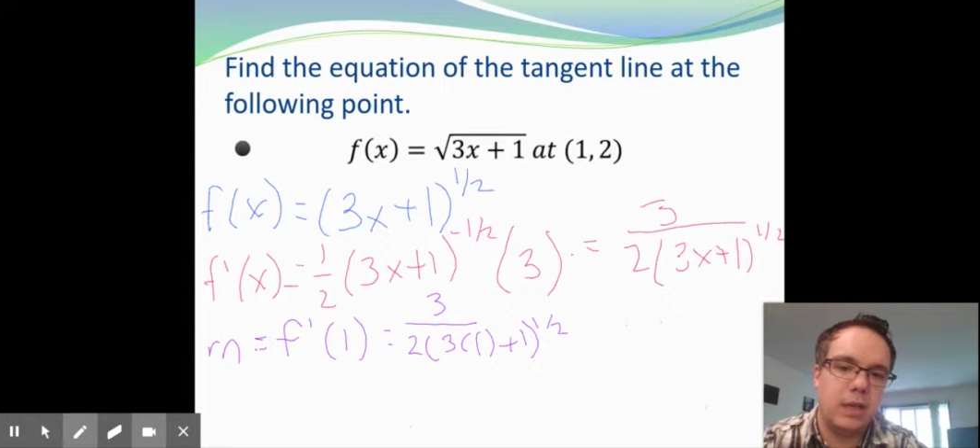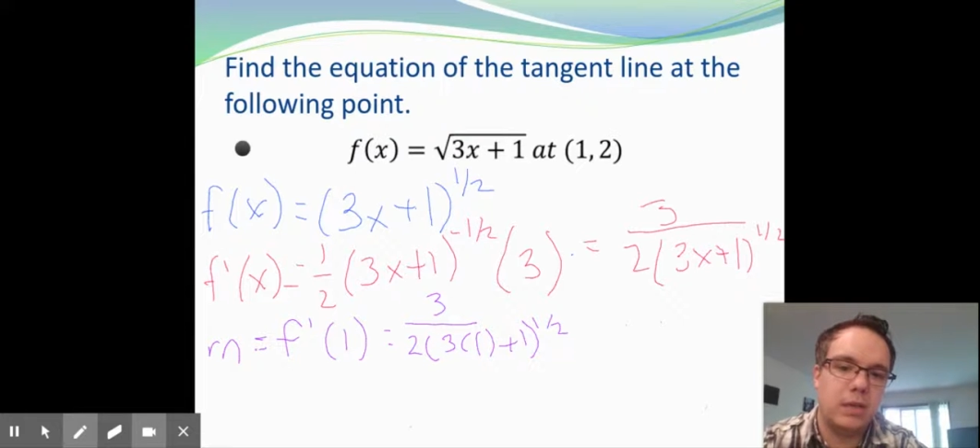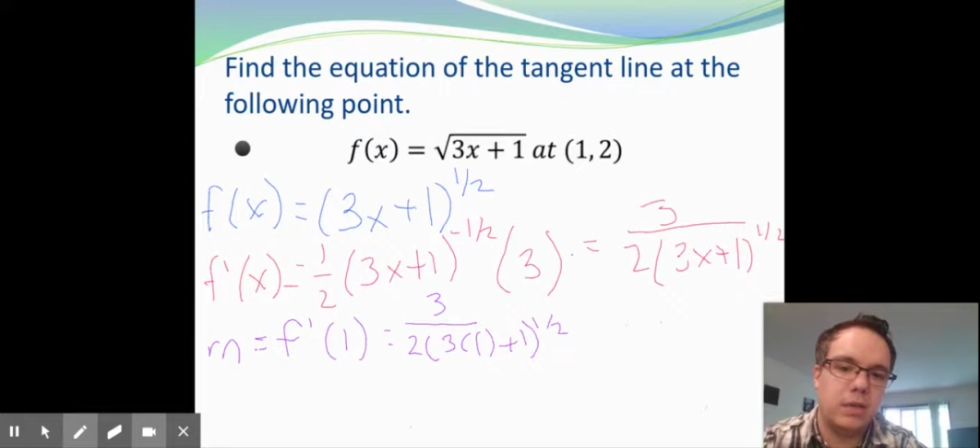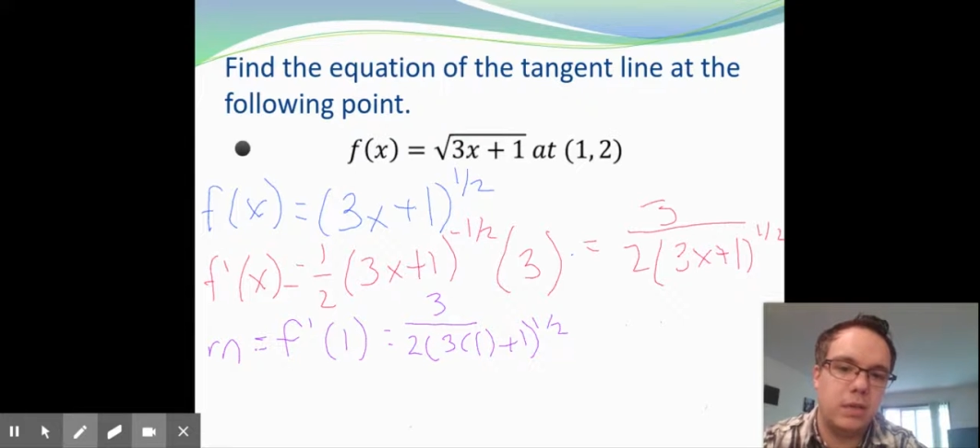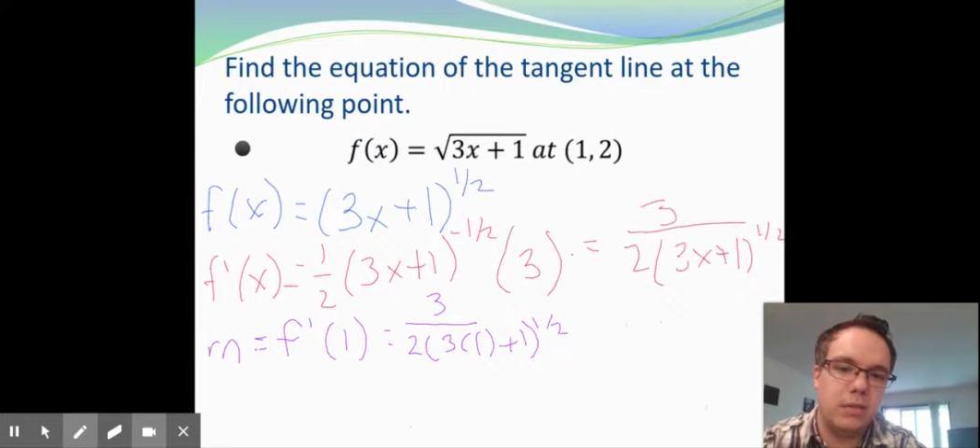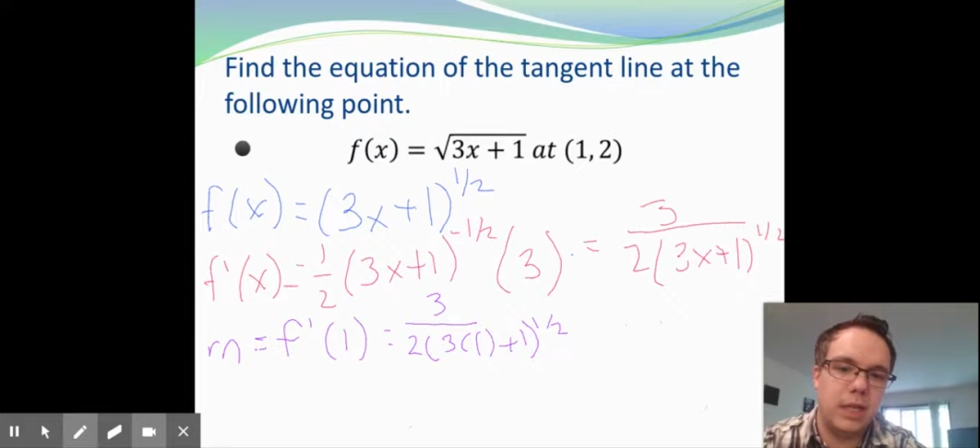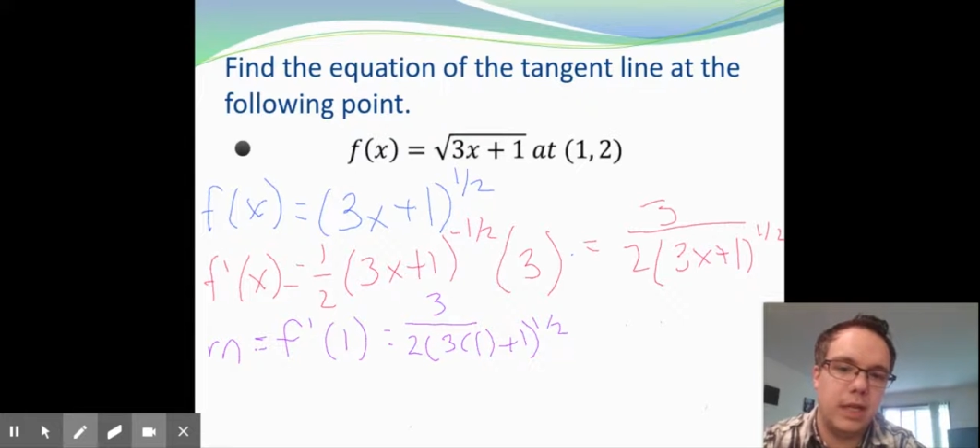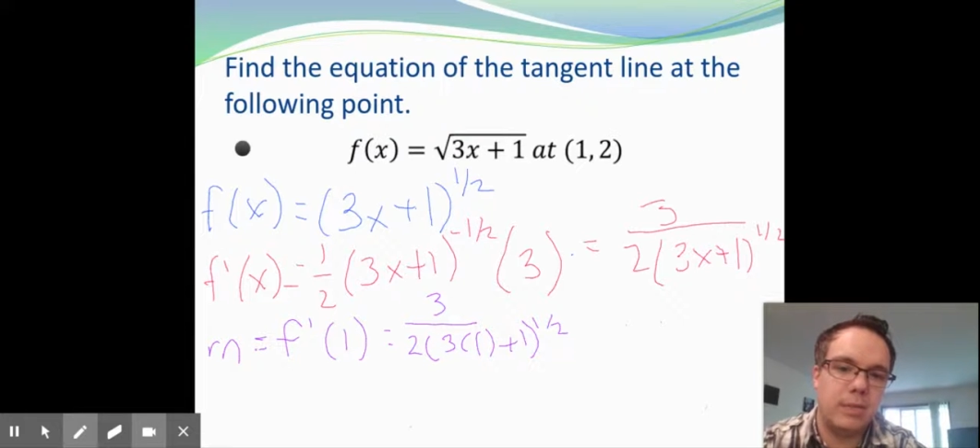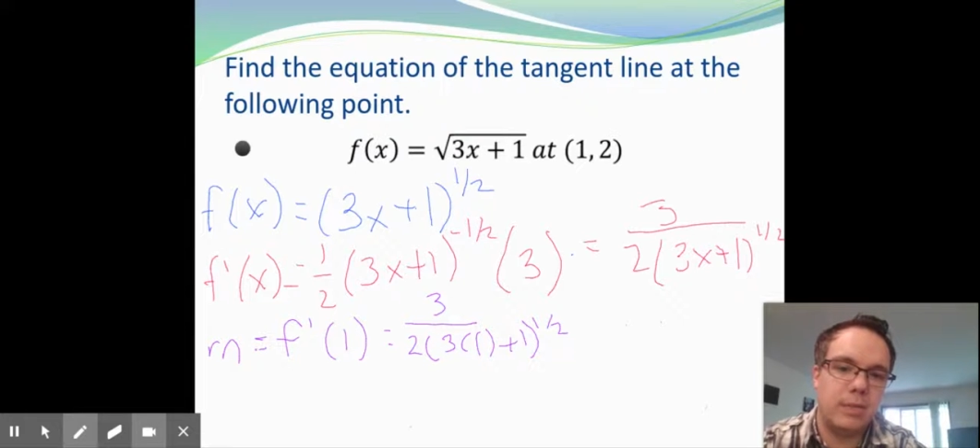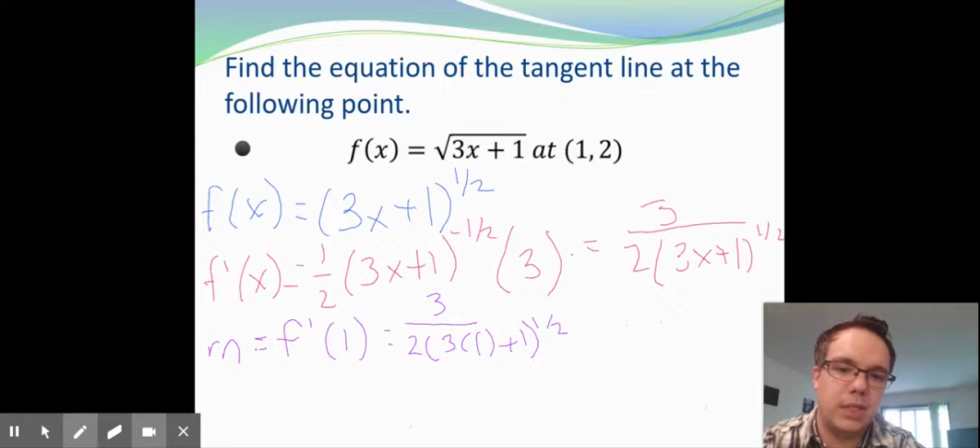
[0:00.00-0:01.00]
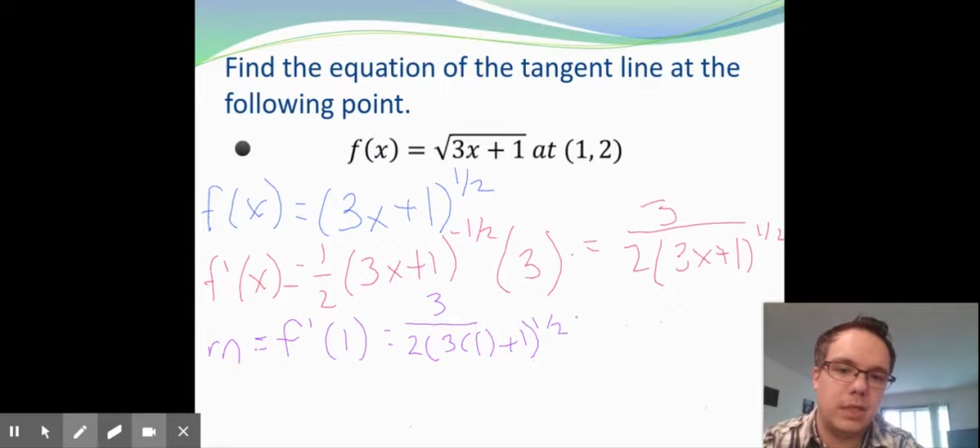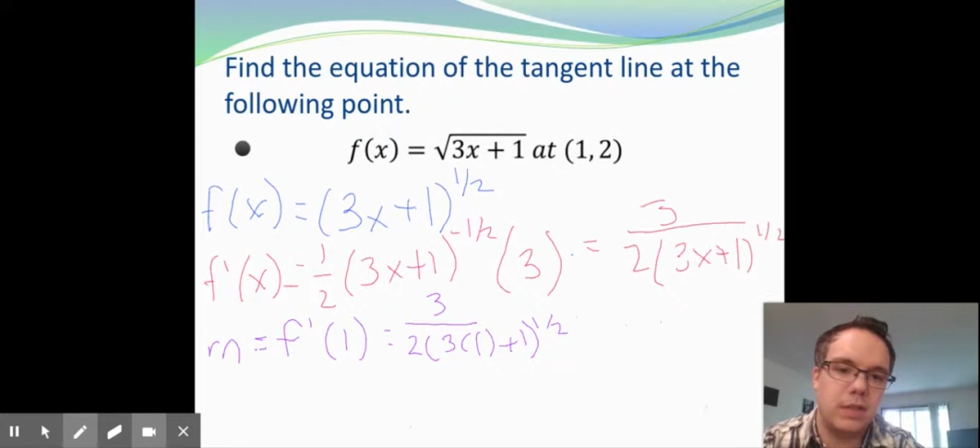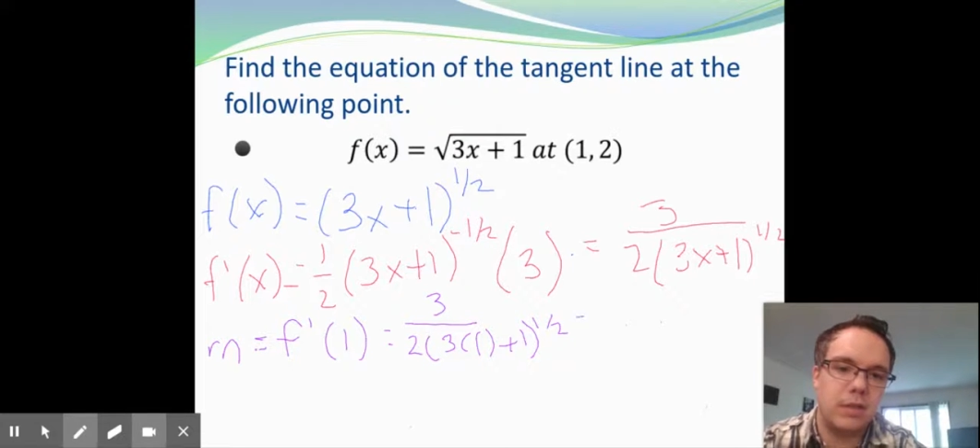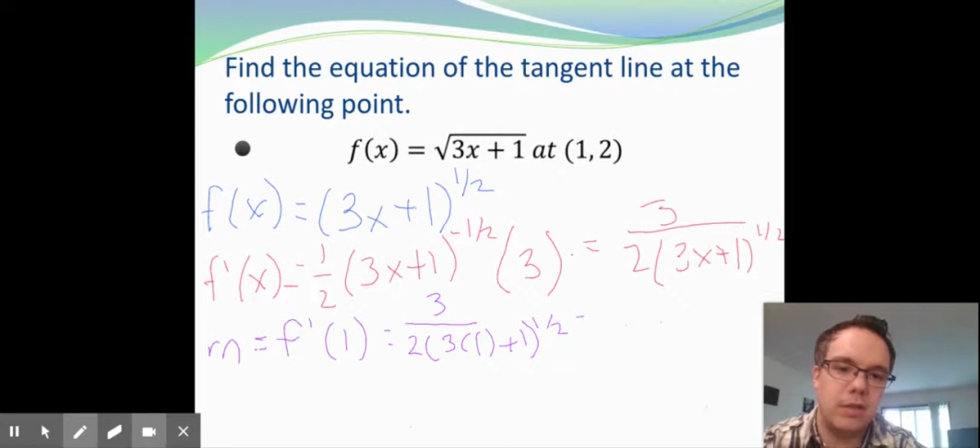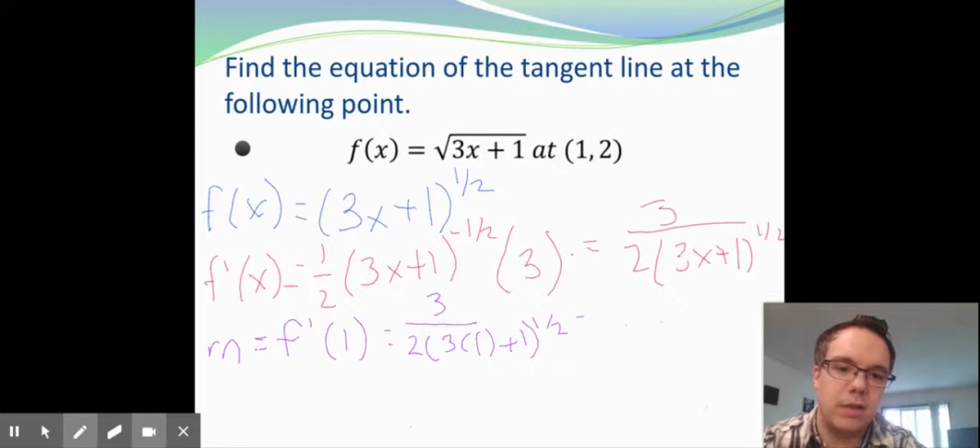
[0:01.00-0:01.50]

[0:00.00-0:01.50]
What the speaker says: 2 times 2